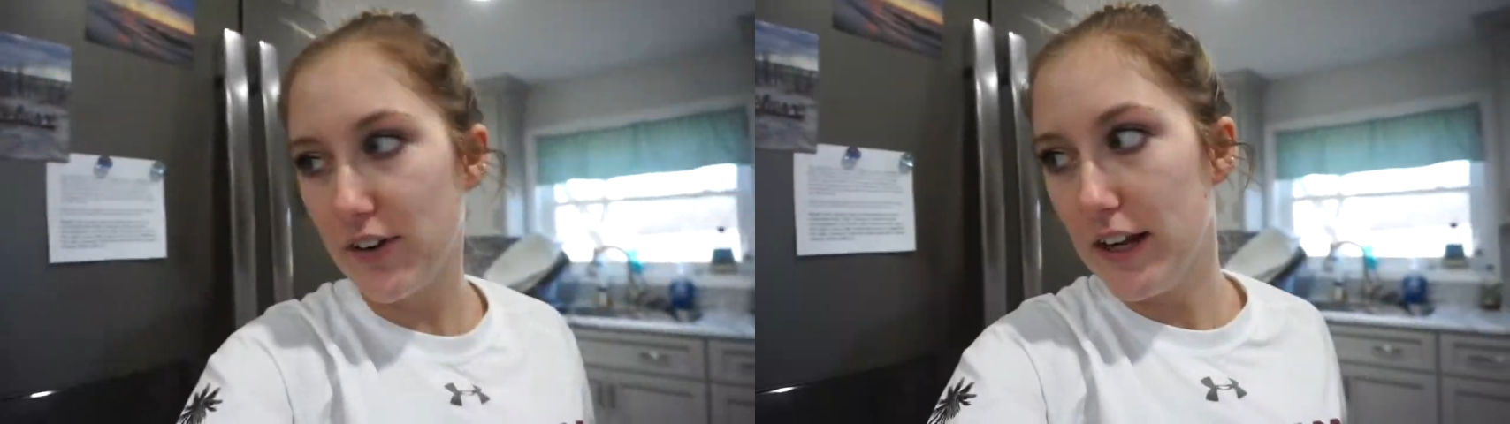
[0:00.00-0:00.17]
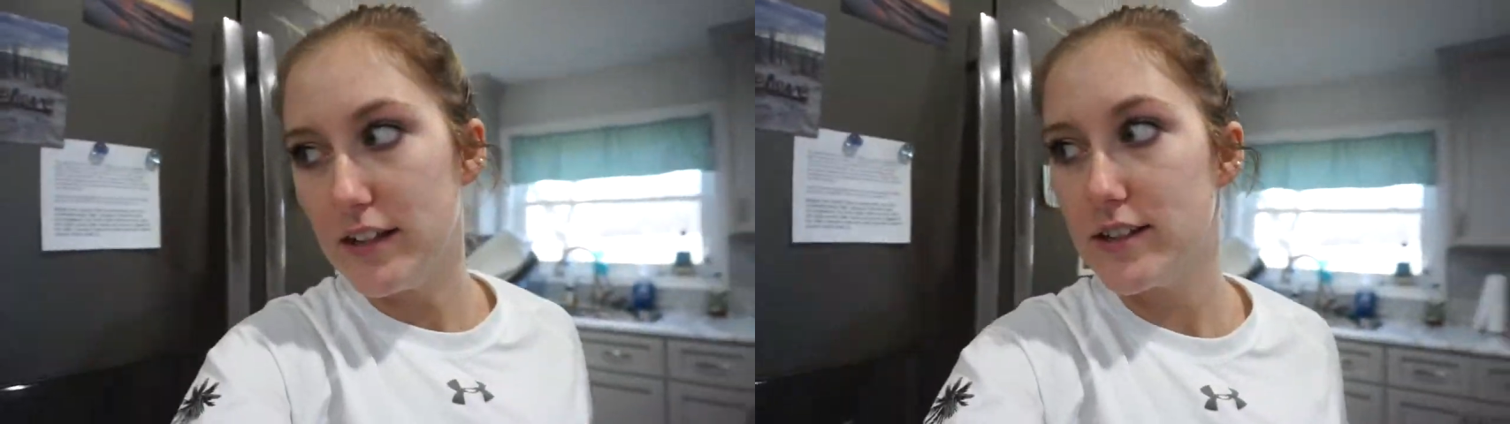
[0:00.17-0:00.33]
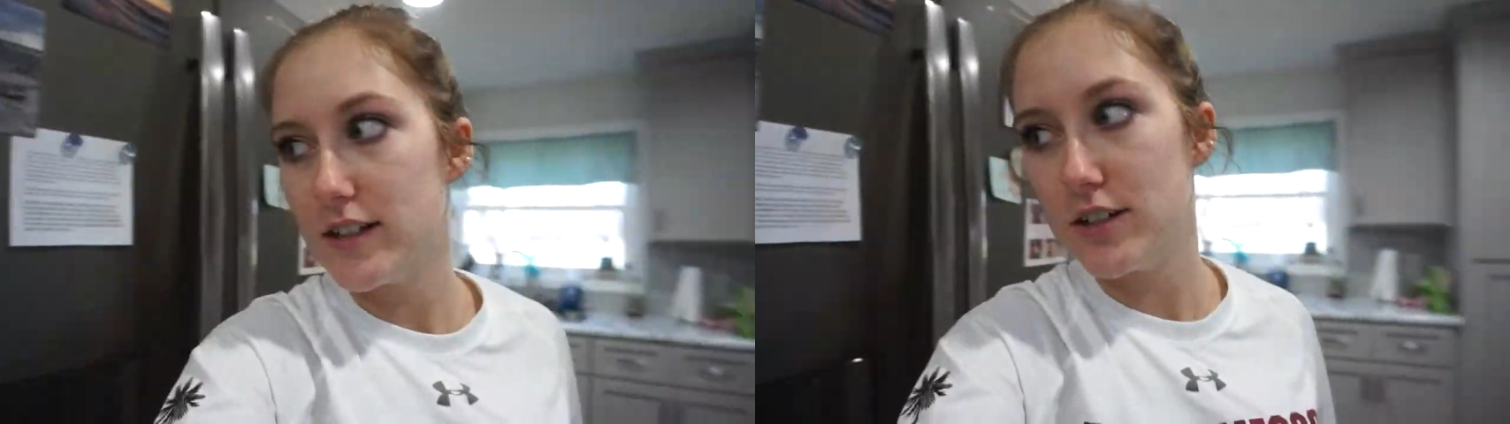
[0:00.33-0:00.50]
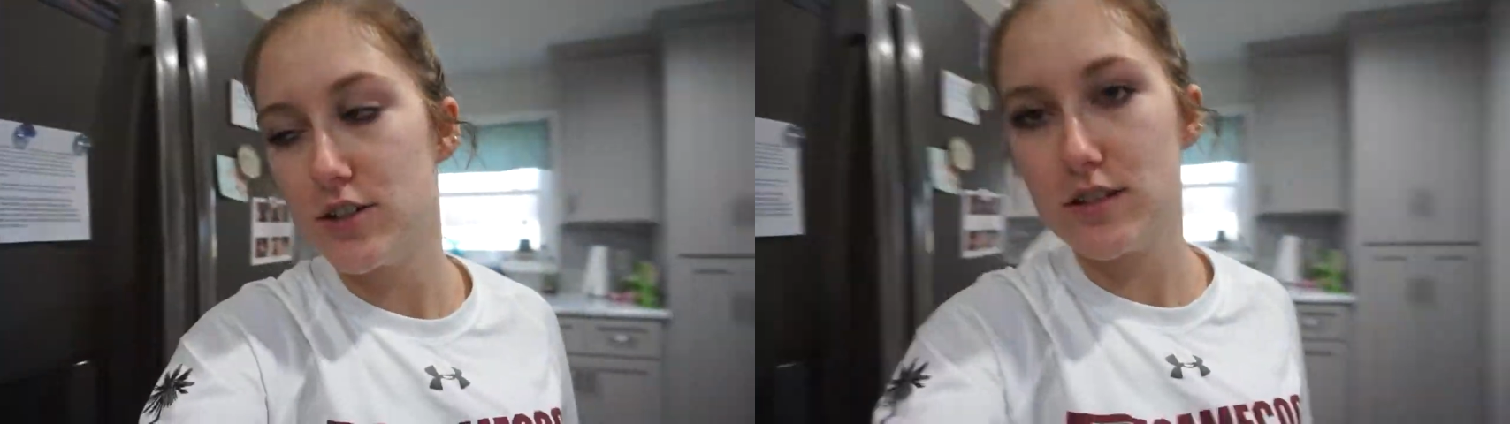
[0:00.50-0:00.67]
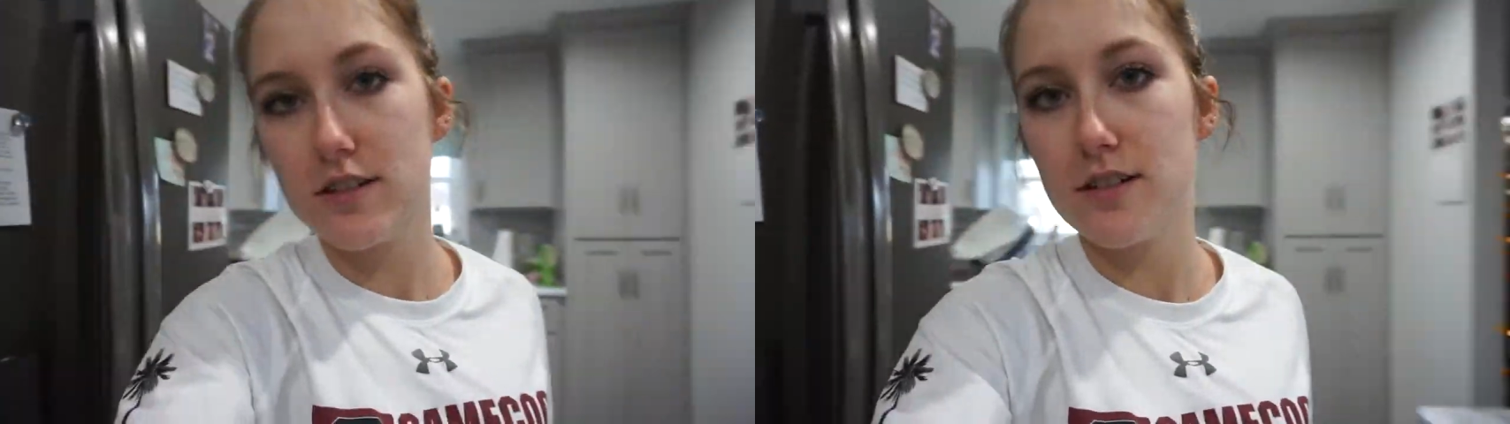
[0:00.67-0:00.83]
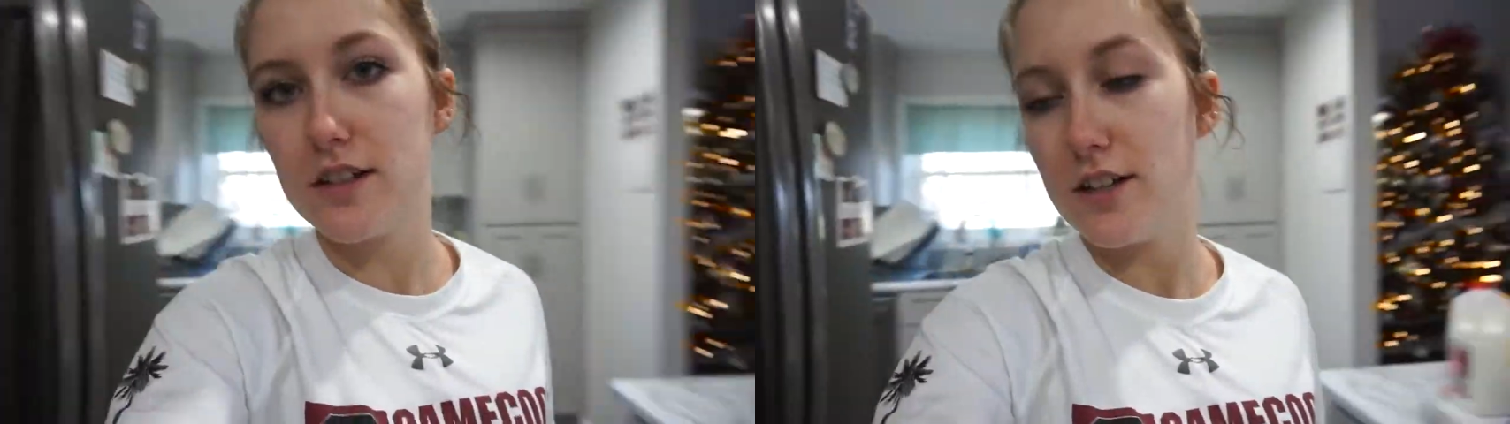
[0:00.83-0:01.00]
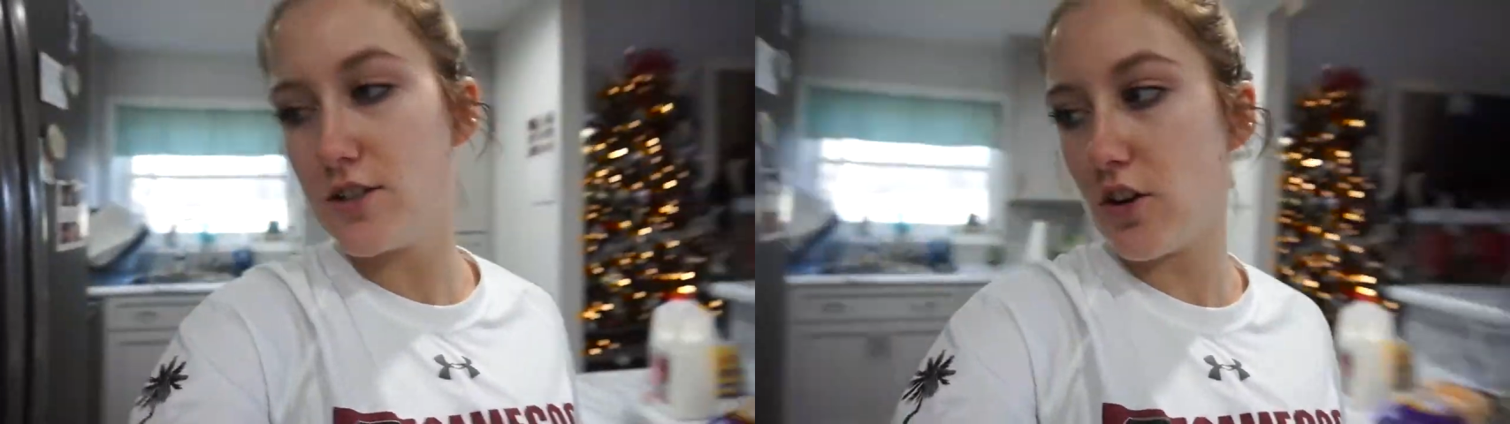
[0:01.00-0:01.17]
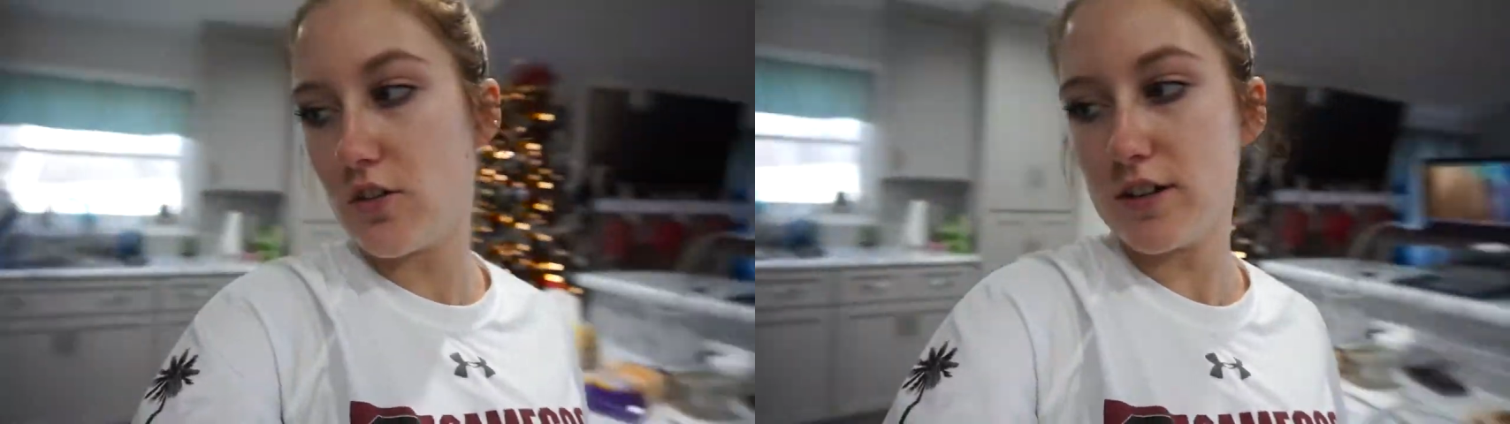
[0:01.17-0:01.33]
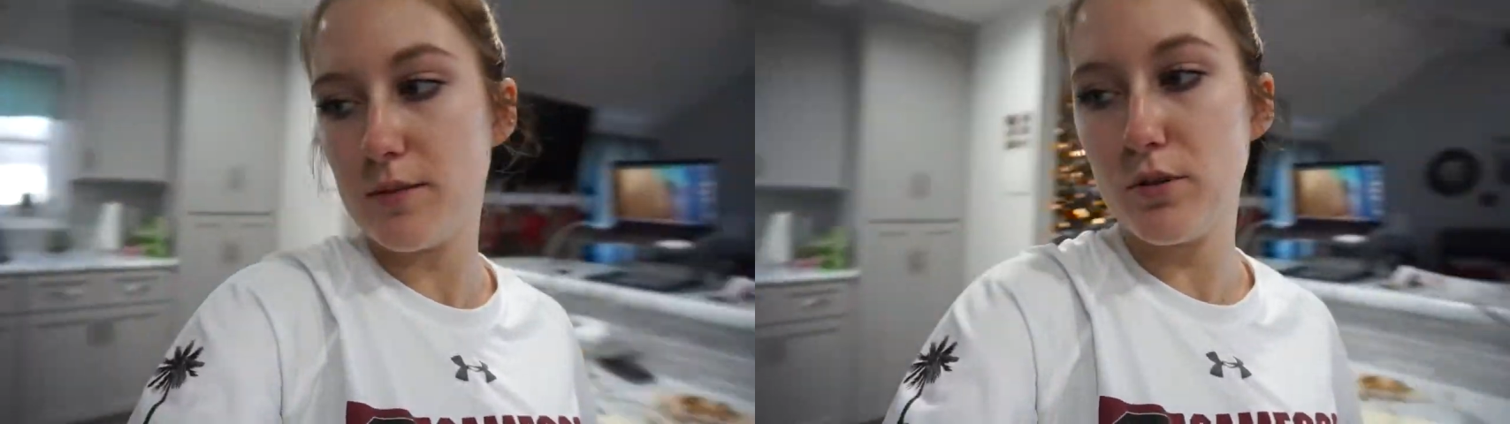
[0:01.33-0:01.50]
fancy, just it's already